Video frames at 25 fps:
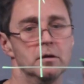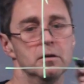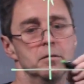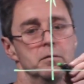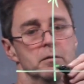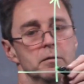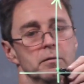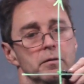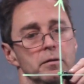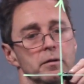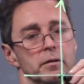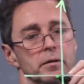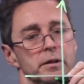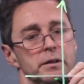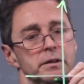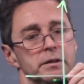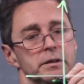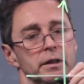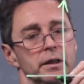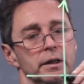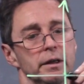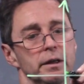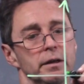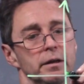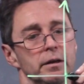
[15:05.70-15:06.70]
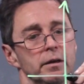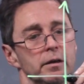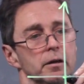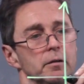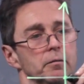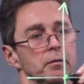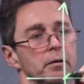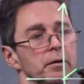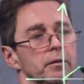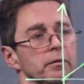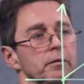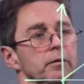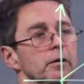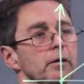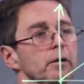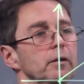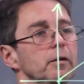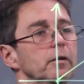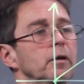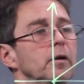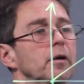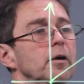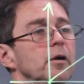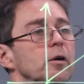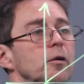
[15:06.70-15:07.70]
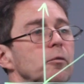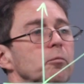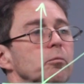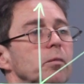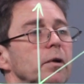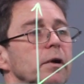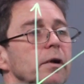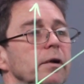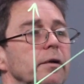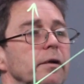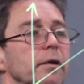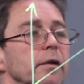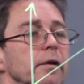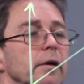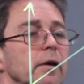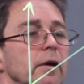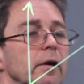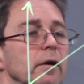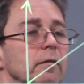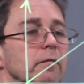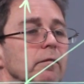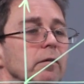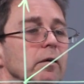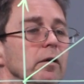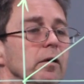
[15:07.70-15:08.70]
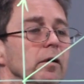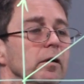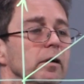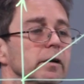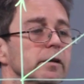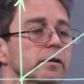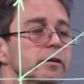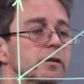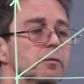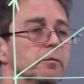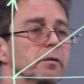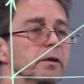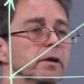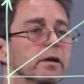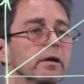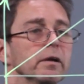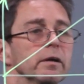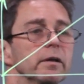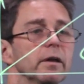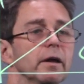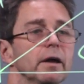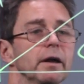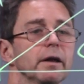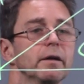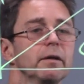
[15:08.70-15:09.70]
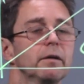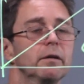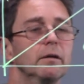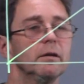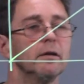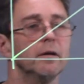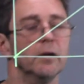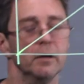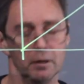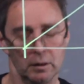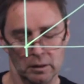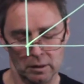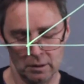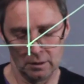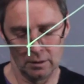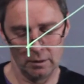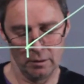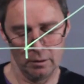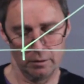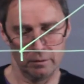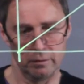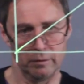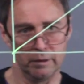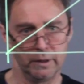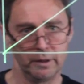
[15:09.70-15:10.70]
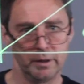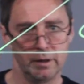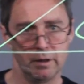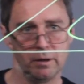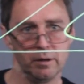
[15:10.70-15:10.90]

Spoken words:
We've got this thing coming through, bending over like something like that, right?